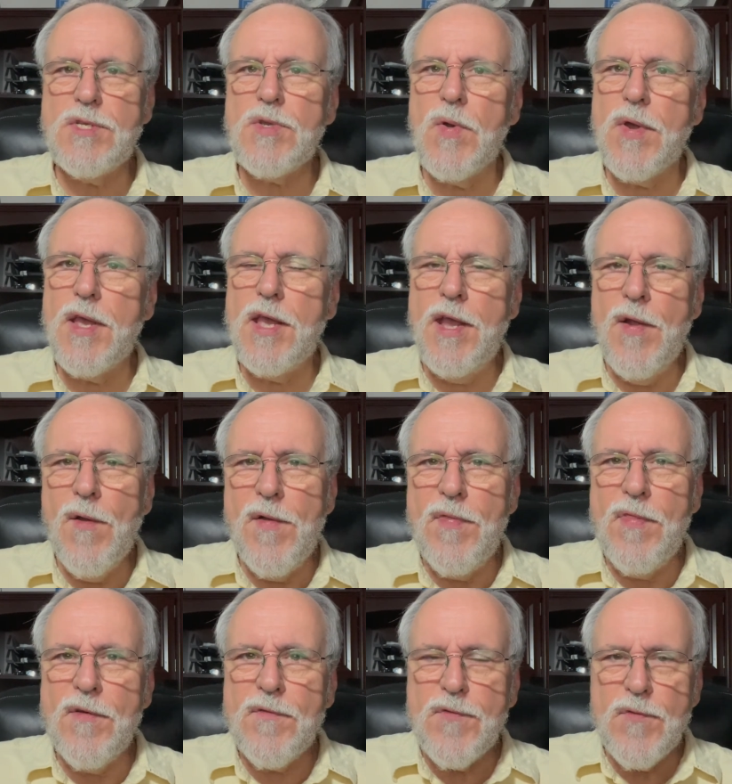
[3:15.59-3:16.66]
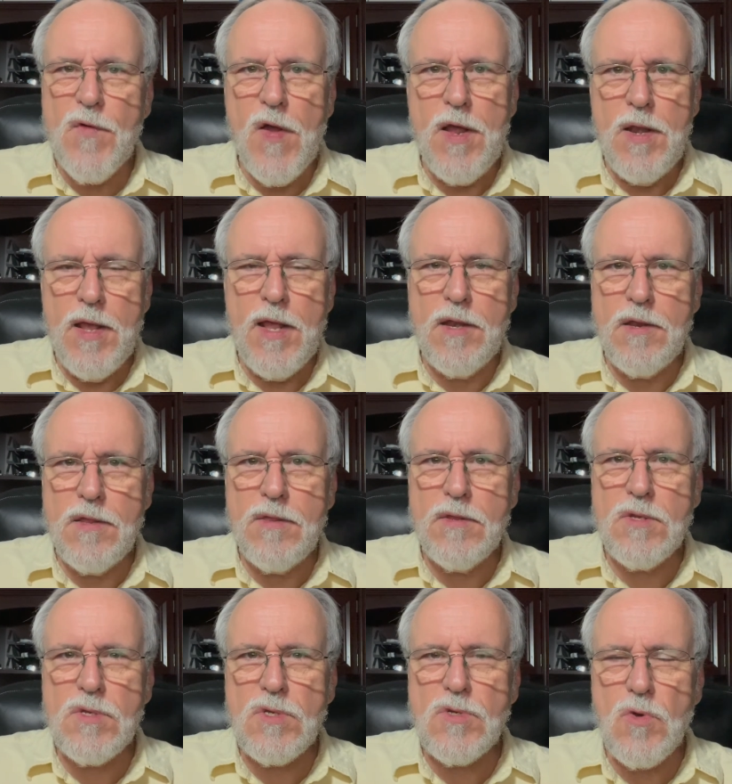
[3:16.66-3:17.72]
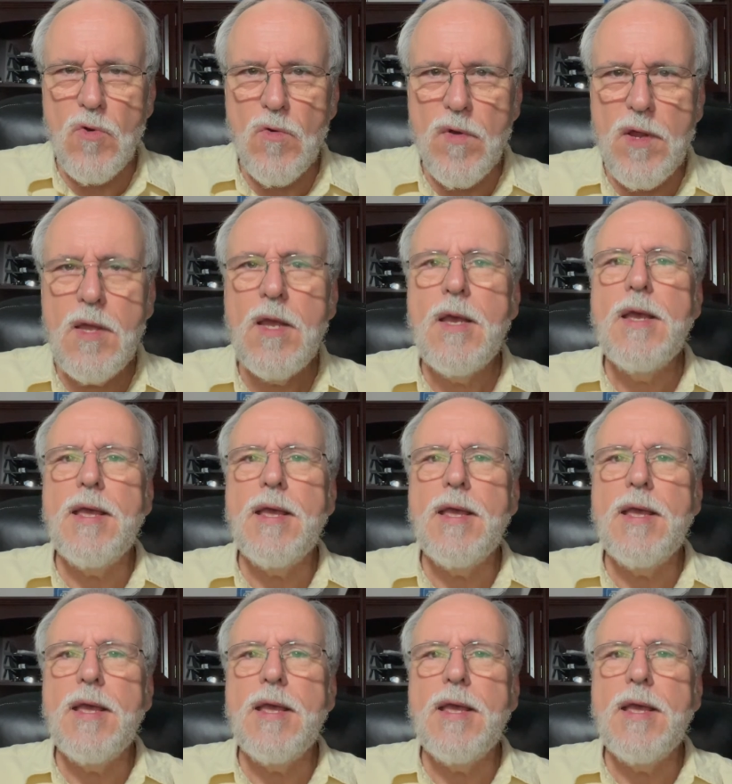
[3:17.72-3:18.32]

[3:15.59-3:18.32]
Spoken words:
So here on the front end of the story,